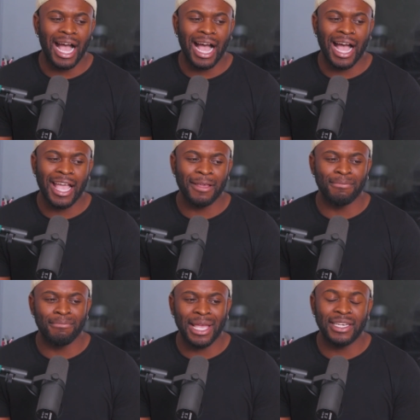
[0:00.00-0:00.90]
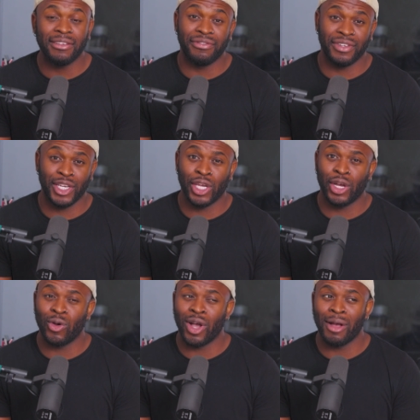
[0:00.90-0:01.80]
I made a
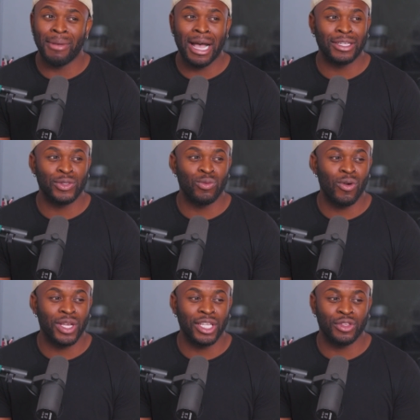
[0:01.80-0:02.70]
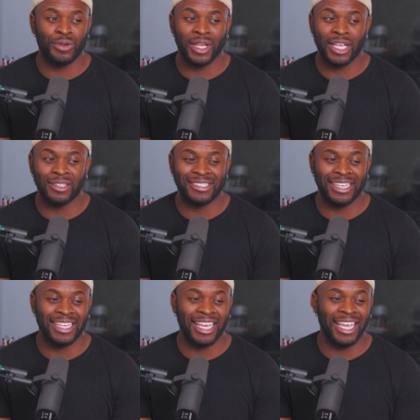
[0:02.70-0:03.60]
video about walking through
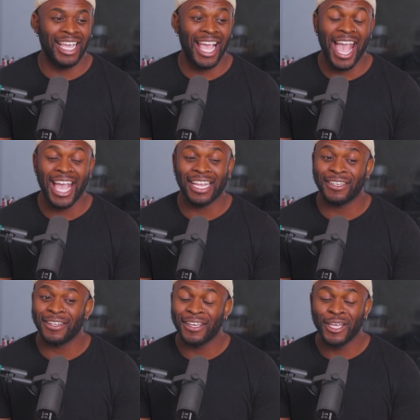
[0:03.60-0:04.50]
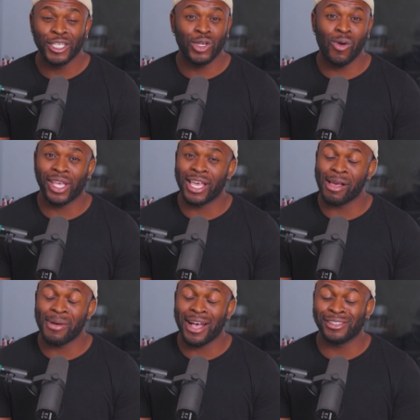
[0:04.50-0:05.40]
Helsinki and talking
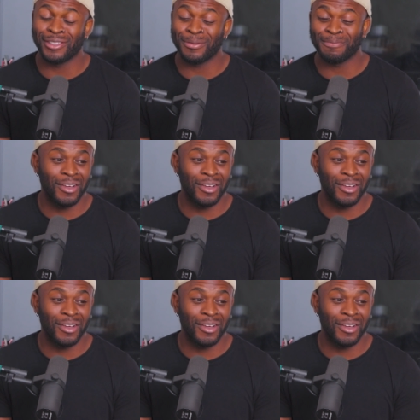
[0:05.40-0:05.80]
about